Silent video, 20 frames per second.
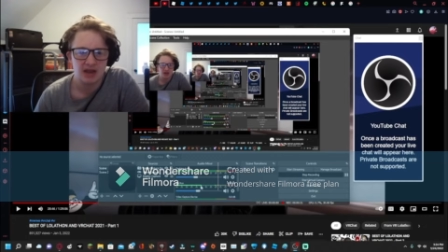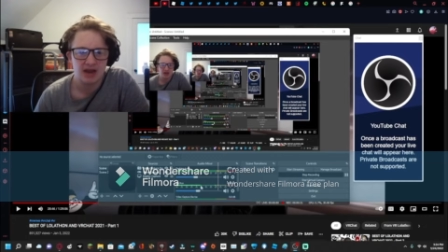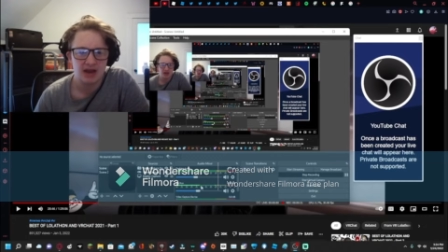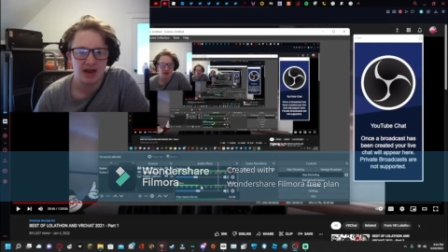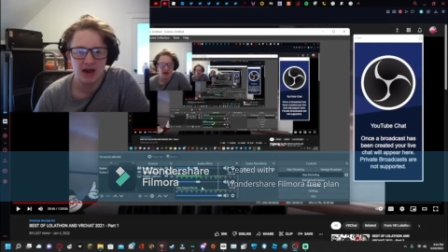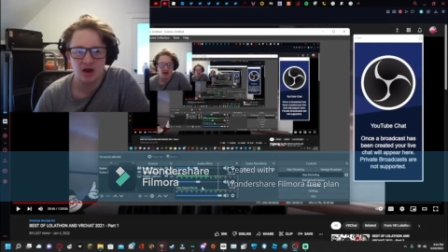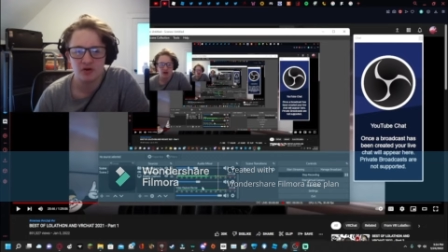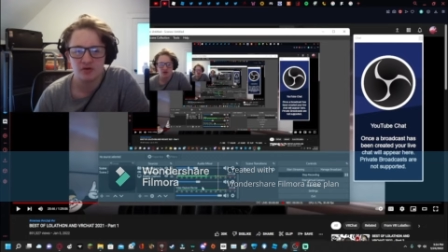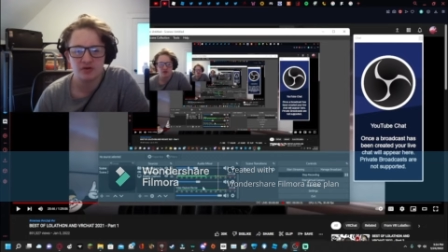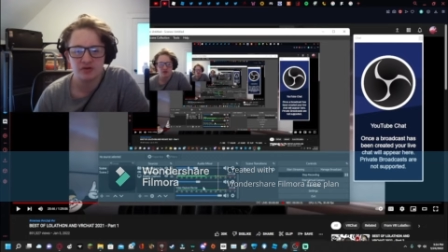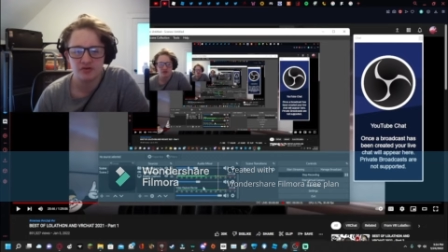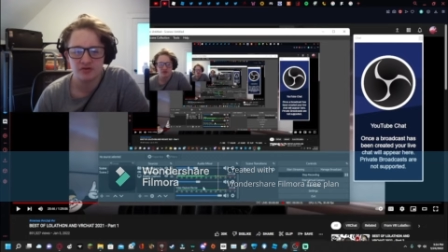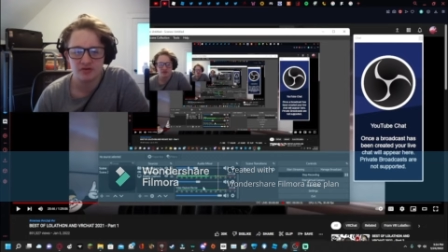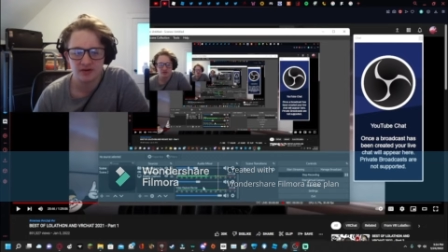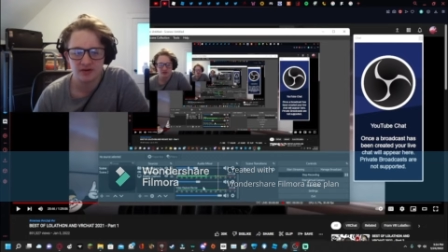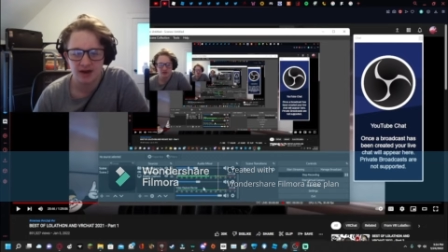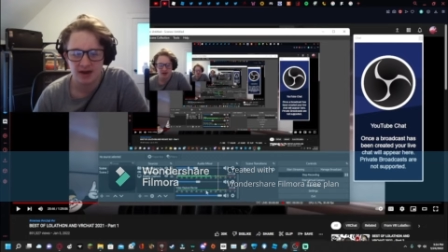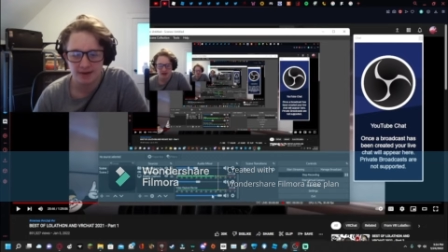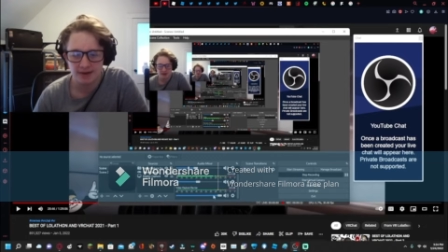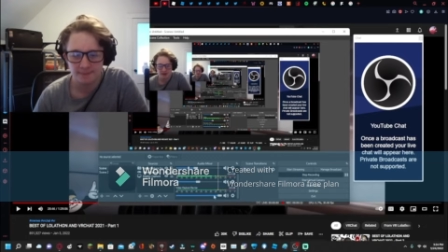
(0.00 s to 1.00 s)
how could you
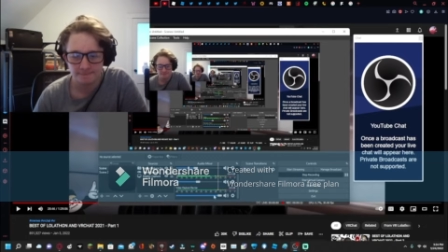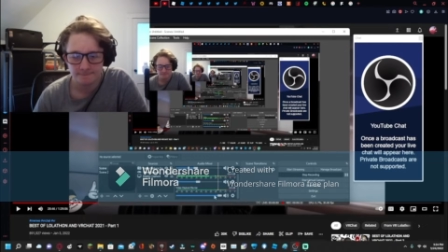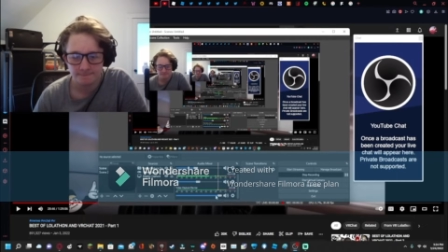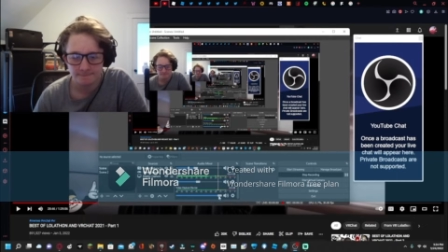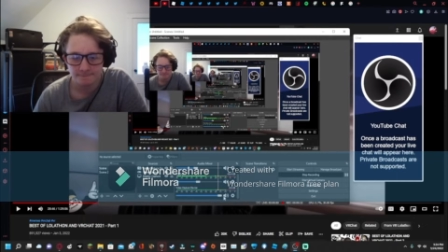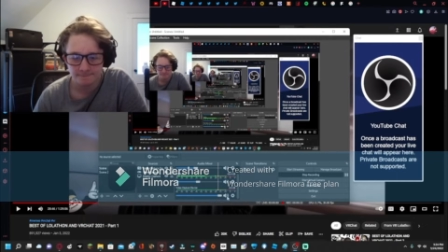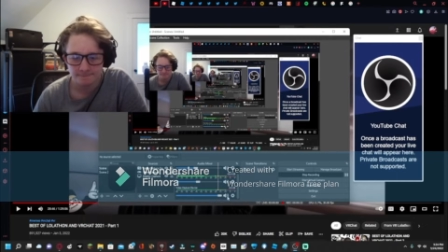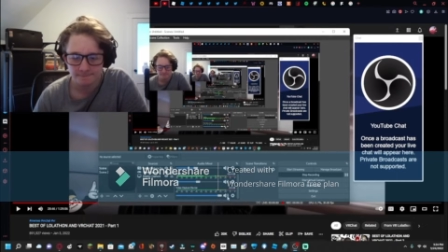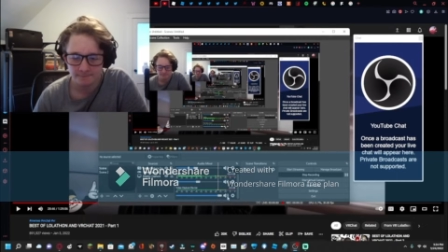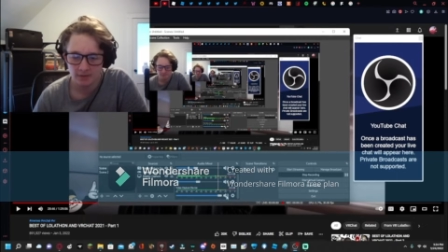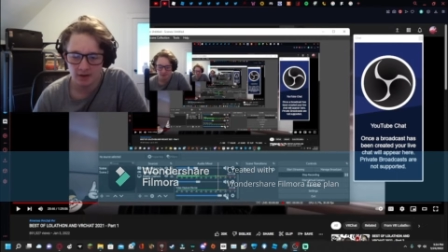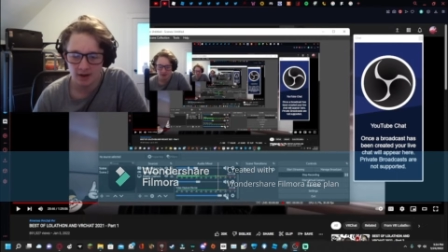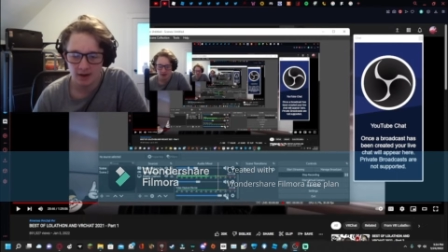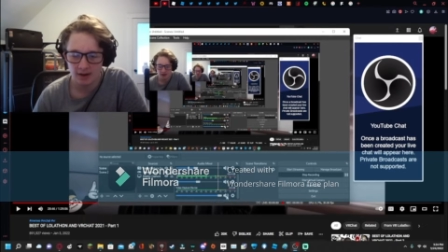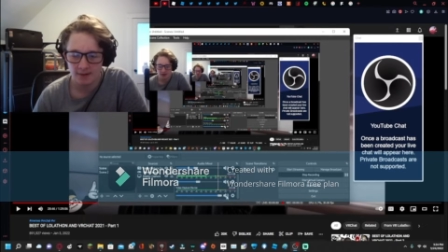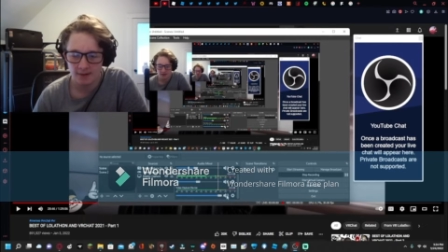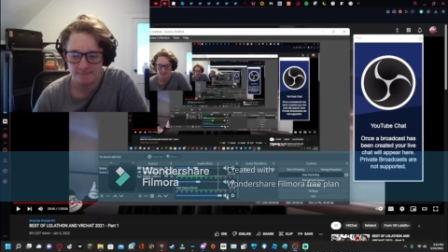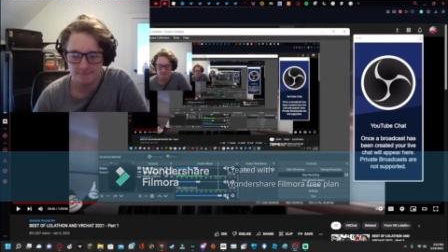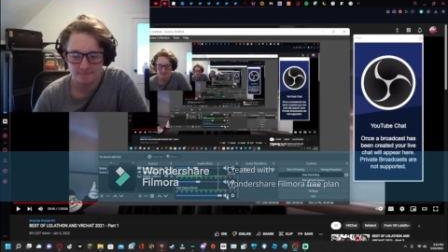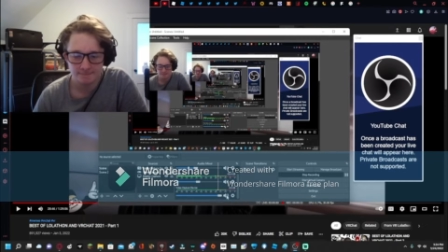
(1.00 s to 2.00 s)
not?
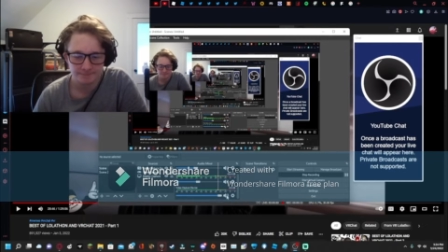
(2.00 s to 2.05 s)
Um,